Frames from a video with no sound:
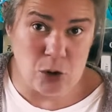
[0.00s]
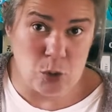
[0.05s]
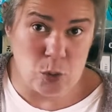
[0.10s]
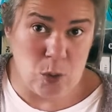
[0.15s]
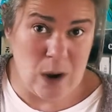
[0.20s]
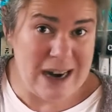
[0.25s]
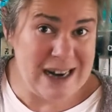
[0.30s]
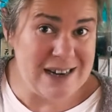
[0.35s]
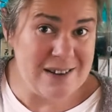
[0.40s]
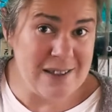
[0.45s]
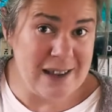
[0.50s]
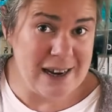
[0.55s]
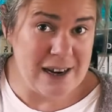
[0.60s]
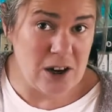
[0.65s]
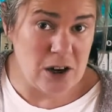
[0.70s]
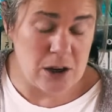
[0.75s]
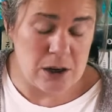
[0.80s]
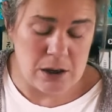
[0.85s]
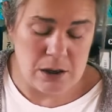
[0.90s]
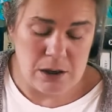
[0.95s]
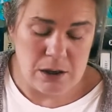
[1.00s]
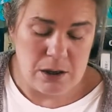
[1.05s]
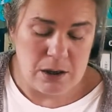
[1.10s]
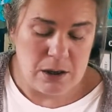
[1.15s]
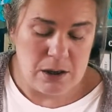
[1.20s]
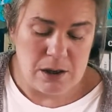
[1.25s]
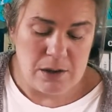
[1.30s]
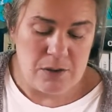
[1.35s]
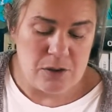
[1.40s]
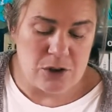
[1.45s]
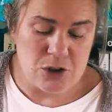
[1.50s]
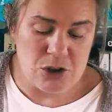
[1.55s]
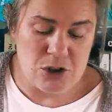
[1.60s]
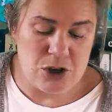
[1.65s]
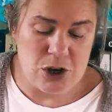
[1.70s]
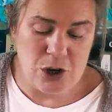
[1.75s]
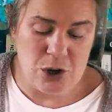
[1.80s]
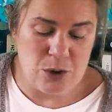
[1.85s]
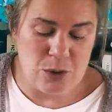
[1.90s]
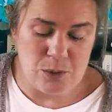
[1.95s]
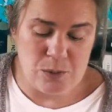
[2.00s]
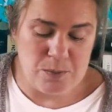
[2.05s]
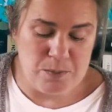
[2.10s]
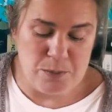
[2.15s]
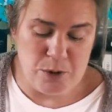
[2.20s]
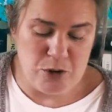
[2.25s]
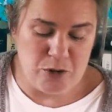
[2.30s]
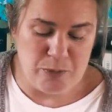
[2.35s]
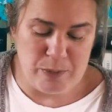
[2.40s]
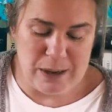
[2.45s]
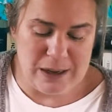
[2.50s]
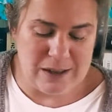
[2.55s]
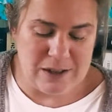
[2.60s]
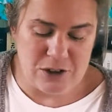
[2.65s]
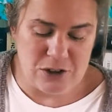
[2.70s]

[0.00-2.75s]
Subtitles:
are right there. There's no movement.